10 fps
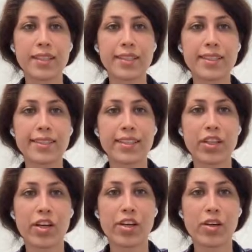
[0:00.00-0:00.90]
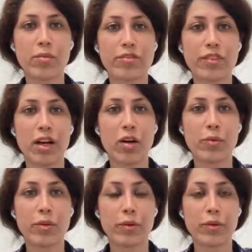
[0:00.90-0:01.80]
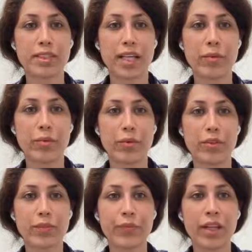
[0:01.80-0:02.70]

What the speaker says: This is the diagram of our proposed approach.